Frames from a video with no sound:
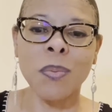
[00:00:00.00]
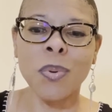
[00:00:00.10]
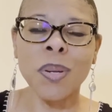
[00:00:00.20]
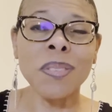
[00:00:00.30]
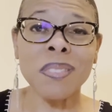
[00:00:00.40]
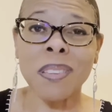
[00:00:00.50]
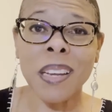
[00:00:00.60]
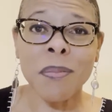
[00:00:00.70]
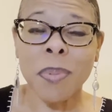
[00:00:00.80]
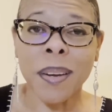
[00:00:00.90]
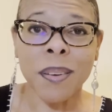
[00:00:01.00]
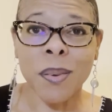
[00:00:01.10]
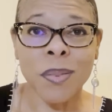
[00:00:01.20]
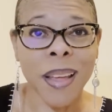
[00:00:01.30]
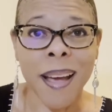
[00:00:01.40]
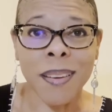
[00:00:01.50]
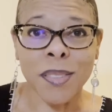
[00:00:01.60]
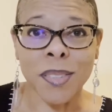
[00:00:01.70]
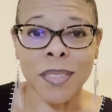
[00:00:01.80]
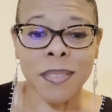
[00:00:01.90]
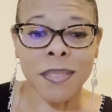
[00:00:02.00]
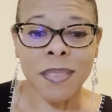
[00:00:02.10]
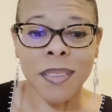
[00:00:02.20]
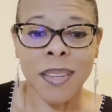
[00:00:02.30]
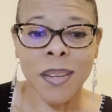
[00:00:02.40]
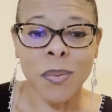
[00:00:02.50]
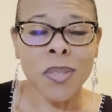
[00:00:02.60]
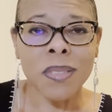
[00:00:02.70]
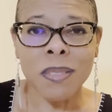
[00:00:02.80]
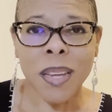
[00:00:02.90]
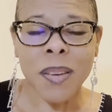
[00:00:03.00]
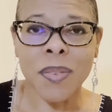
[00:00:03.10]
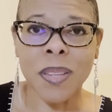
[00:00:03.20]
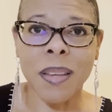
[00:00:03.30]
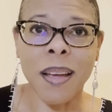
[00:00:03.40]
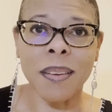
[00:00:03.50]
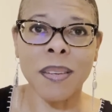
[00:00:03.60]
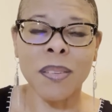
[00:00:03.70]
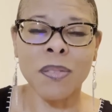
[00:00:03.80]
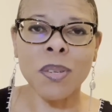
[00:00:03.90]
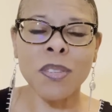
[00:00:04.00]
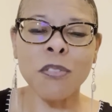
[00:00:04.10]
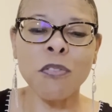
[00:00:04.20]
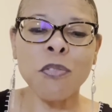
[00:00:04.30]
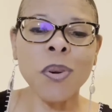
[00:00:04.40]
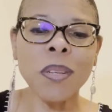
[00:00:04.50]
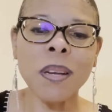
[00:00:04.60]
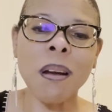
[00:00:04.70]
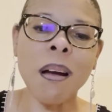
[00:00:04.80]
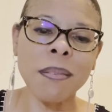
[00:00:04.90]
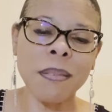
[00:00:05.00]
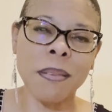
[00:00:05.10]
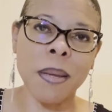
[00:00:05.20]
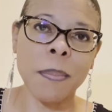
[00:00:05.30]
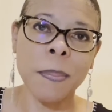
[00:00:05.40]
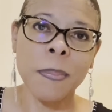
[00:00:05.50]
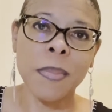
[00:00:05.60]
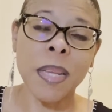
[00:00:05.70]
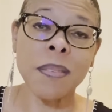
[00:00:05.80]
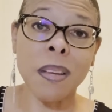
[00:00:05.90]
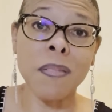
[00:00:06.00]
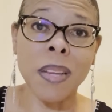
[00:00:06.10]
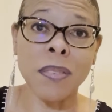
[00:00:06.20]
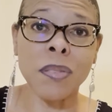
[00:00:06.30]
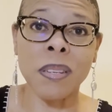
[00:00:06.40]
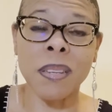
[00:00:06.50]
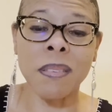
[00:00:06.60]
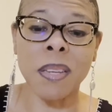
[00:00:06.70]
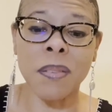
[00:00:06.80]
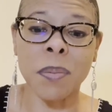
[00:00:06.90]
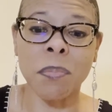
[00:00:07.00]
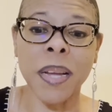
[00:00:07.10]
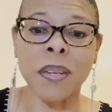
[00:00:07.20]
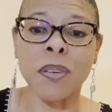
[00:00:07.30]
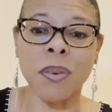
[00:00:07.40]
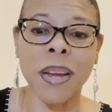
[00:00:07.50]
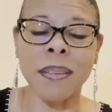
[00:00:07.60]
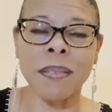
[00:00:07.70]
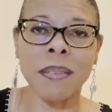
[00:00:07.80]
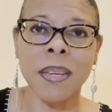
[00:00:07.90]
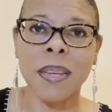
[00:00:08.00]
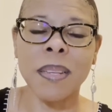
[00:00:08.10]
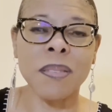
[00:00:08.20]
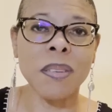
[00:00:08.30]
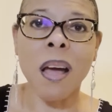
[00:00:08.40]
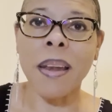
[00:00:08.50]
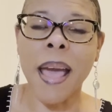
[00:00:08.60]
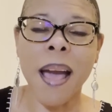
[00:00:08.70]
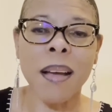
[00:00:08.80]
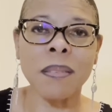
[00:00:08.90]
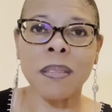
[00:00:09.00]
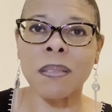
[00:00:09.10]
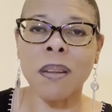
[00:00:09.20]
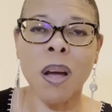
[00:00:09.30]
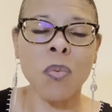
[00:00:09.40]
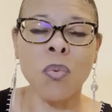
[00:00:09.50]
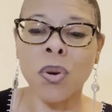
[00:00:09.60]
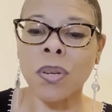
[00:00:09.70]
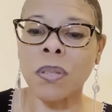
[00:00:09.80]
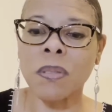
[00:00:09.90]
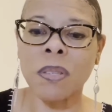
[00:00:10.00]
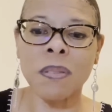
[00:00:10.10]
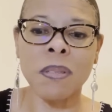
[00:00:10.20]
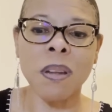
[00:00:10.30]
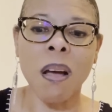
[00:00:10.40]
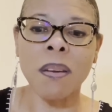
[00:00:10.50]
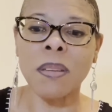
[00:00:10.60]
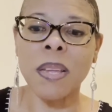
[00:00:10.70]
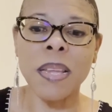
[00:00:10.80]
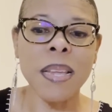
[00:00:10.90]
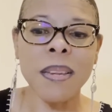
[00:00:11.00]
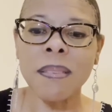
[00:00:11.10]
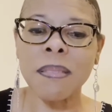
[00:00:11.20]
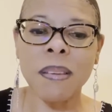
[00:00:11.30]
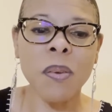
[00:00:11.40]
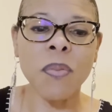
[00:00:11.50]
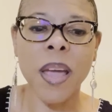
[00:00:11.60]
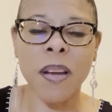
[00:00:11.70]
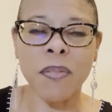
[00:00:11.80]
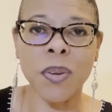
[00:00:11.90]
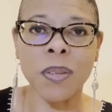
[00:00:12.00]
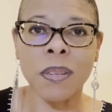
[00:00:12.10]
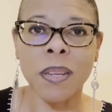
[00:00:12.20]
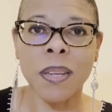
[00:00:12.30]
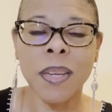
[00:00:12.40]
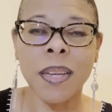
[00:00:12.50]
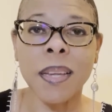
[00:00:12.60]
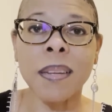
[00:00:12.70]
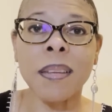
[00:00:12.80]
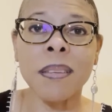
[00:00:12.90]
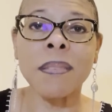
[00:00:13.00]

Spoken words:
We're enslaved by our own actions. We're enslaved to that. So it's a foreign concept that salvation is given by grace. It's not acts, it's not works, it's not any self-effort. It is